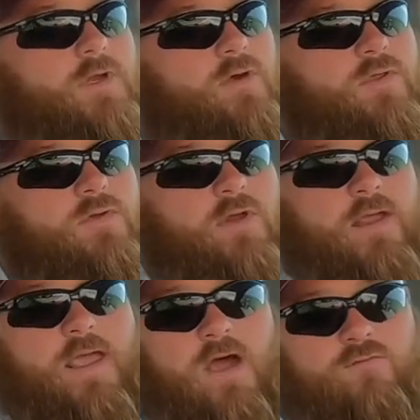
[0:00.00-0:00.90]
You can
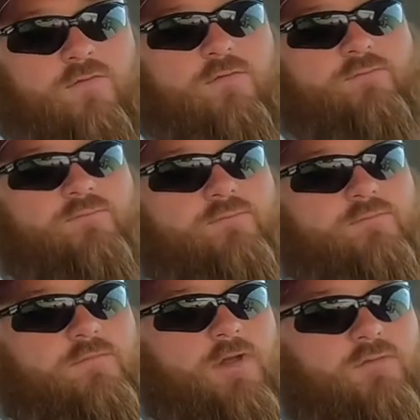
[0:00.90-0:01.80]
account for
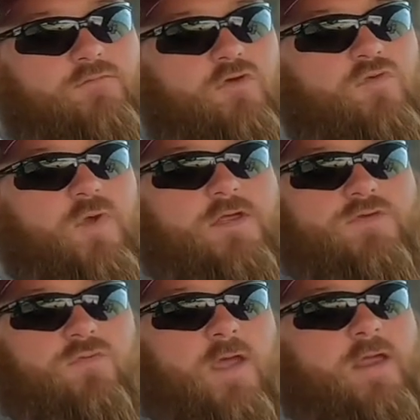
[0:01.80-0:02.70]
2 weeks
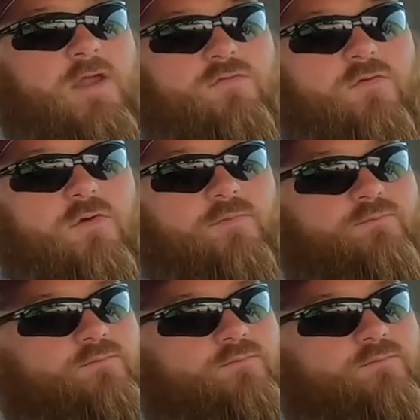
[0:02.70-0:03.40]
rain over a